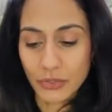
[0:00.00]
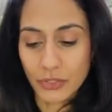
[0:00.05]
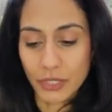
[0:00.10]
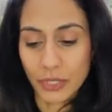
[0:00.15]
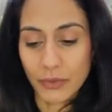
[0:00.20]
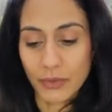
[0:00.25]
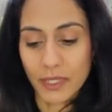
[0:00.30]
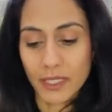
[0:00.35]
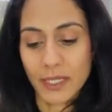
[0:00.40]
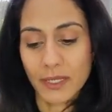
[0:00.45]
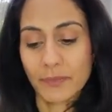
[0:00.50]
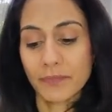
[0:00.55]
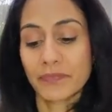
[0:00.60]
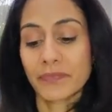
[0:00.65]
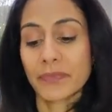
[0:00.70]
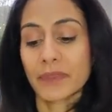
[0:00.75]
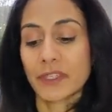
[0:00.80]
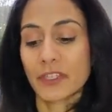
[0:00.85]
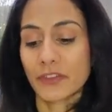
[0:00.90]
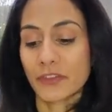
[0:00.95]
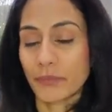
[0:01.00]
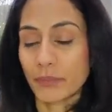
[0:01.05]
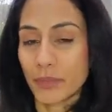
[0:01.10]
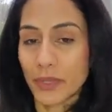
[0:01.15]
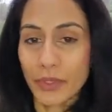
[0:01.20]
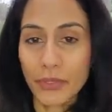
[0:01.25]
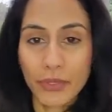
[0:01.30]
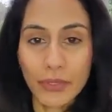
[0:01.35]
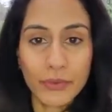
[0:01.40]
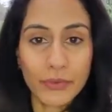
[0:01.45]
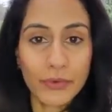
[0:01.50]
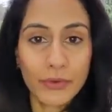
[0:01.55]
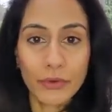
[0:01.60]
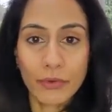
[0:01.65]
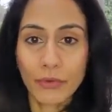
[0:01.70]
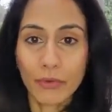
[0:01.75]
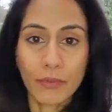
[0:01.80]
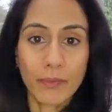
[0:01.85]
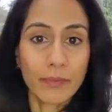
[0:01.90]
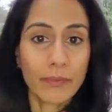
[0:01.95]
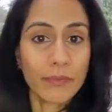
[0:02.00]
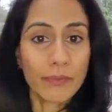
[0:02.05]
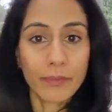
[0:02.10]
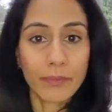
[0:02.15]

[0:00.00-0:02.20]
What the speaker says: going in, that you've been through